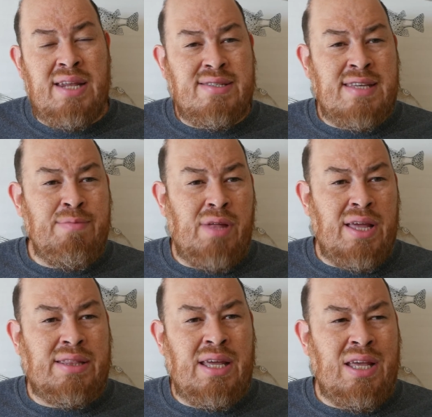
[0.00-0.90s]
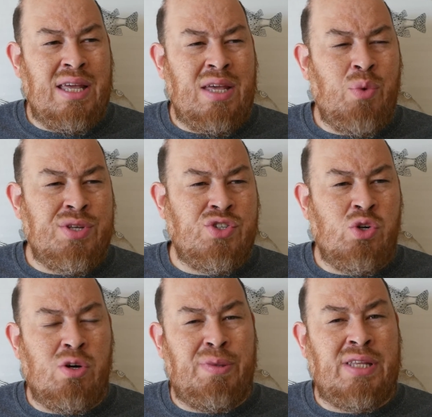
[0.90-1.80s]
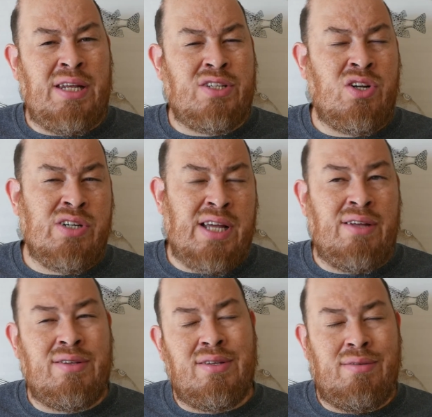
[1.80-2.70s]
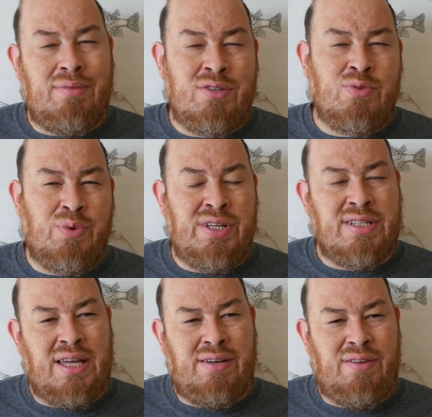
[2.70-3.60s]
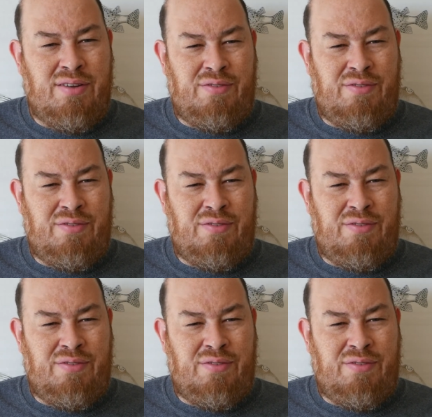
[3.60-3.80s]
And it seemed like they he wasn't sure, but then it turned out this is where things get